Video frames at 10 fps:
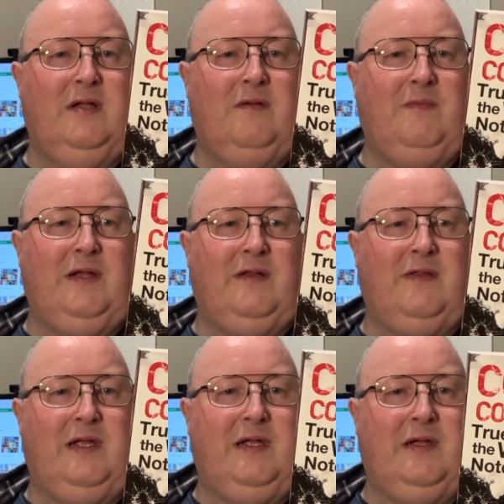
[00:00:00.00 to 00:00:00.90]
met
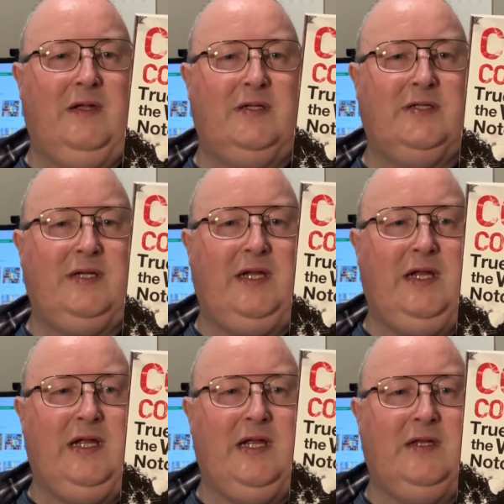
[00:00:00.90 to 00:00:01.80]
their
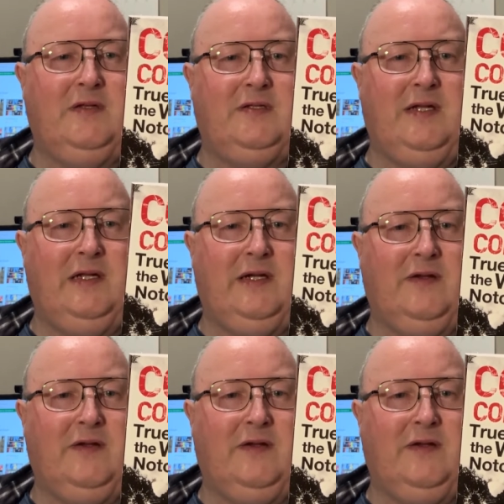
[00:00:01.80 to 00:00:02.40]
sticky end dealing